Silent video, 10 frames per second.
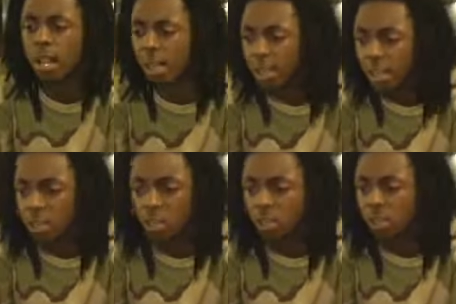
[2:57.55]
I could
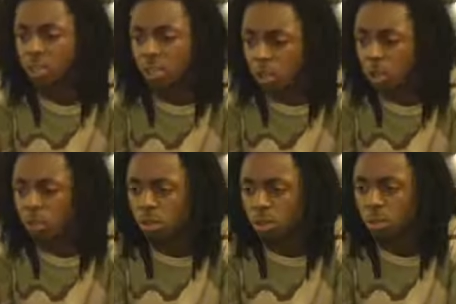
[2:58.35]
get you on some
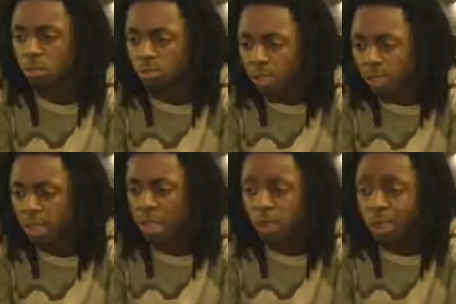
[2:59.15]
songs, get some money.